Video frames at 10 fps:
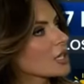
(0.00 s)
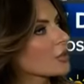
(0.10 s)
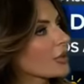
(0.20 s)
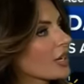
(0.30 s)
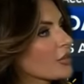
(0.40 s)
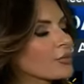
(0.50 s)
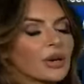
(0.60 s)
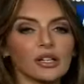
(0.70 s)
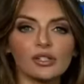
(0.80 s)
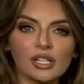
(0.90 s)
So we're going to have a
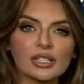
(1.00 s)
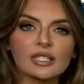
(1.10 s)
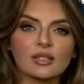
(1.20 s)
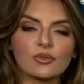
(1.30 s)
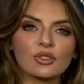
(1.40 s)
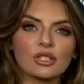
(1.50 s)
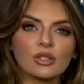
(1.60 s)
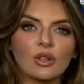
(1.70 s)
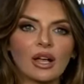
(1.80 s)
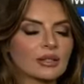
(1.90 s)
better chance of some
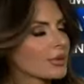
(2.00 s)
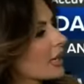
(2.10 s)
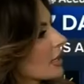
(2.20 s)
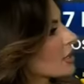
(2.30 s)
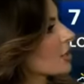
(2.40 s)
drizzle as we head into